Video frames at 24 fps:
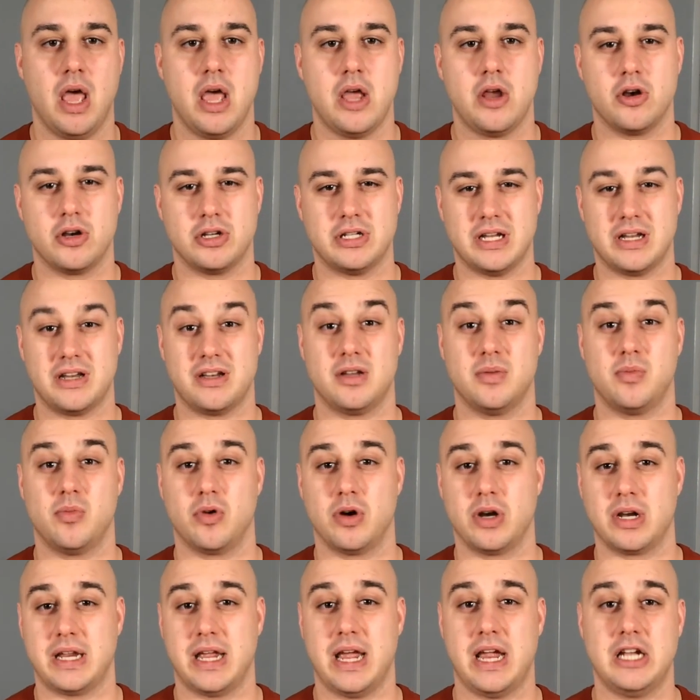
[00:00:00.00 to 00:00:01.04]
you're sending to more
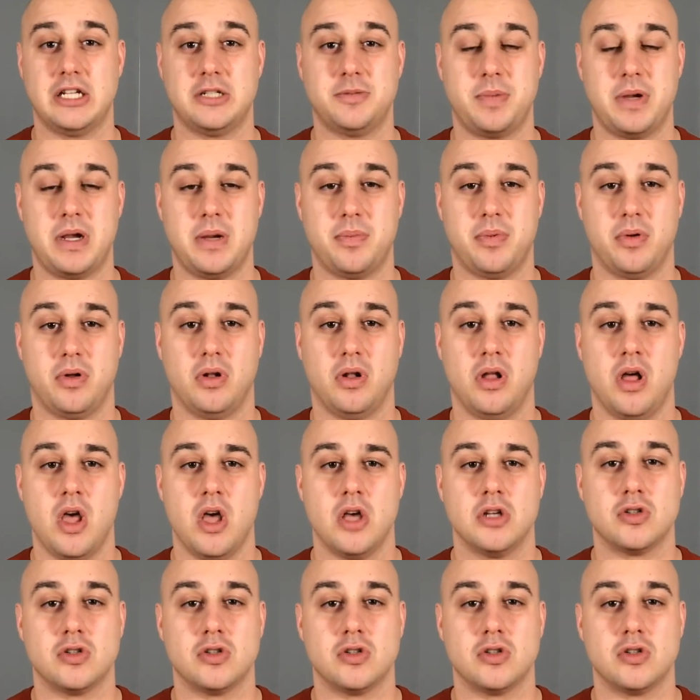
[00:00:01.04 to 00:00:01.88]
engaged people.